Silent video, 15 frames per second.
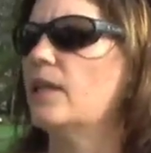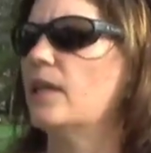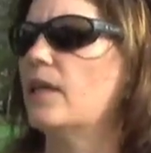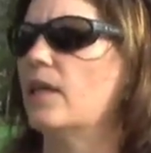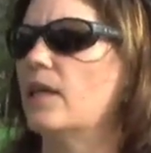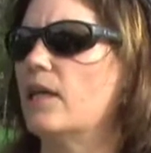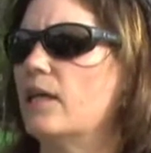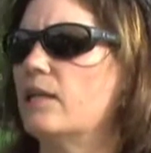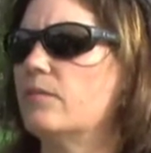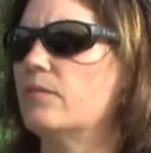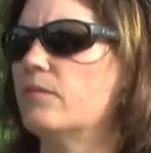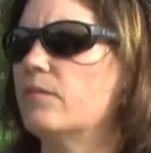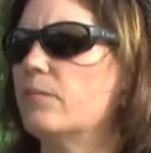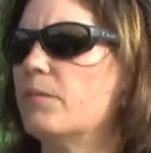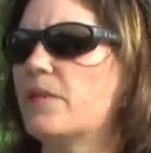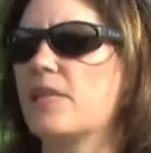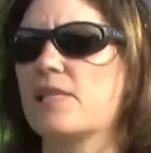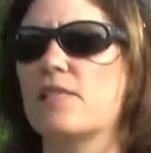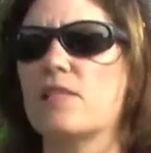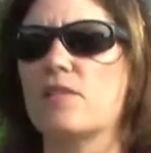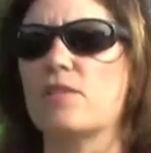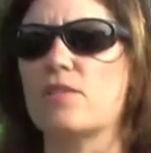uh,
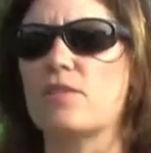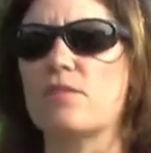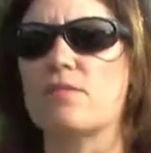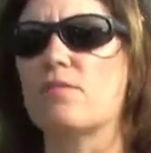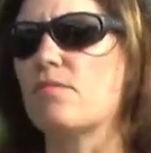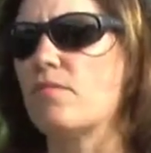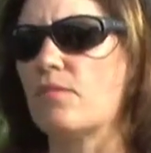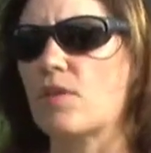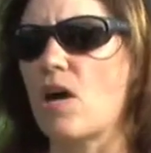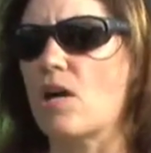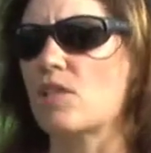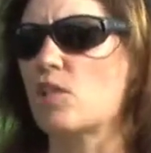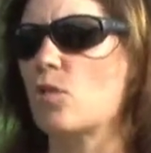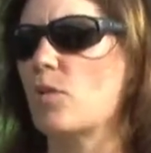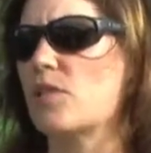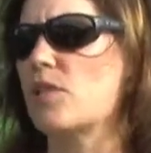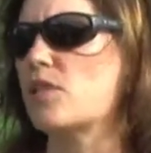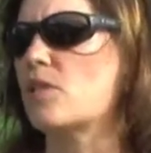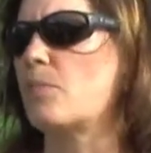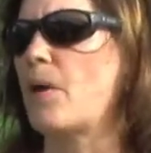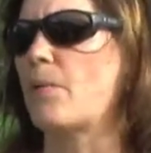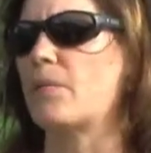because there's consequences
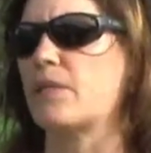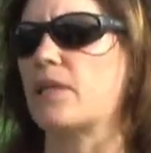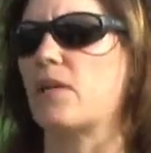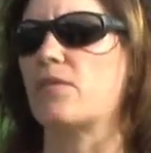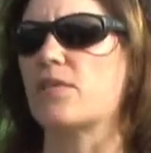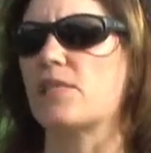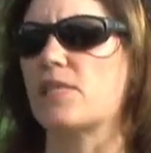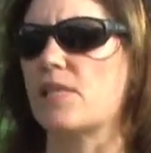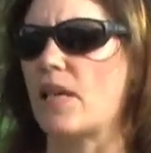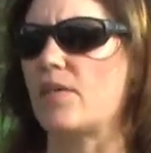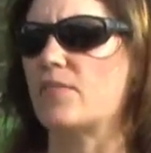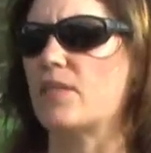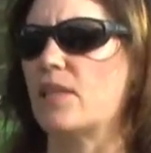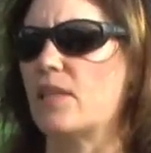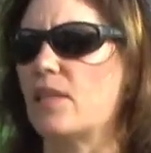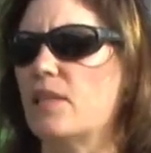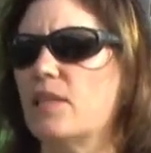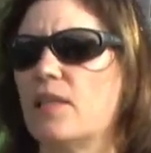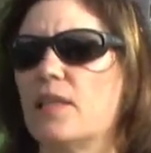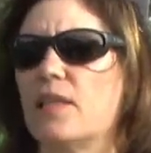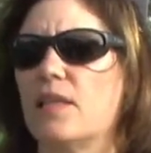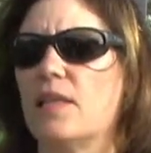to public health and safety.
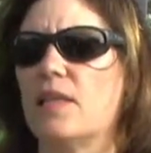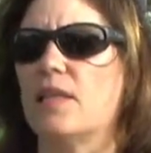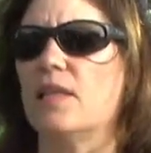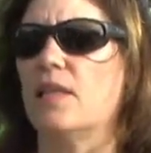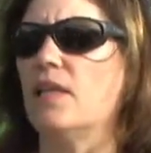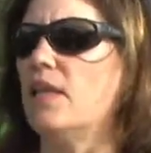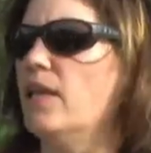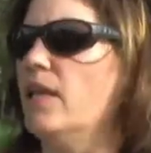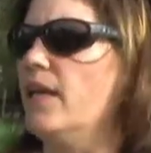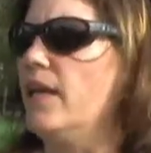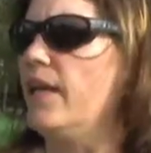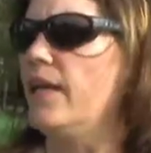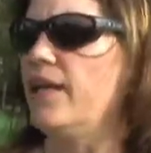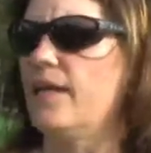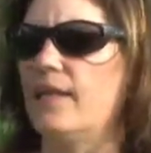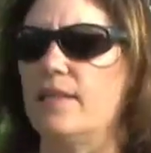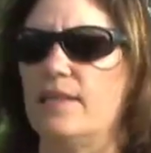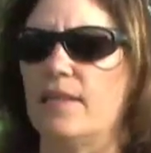And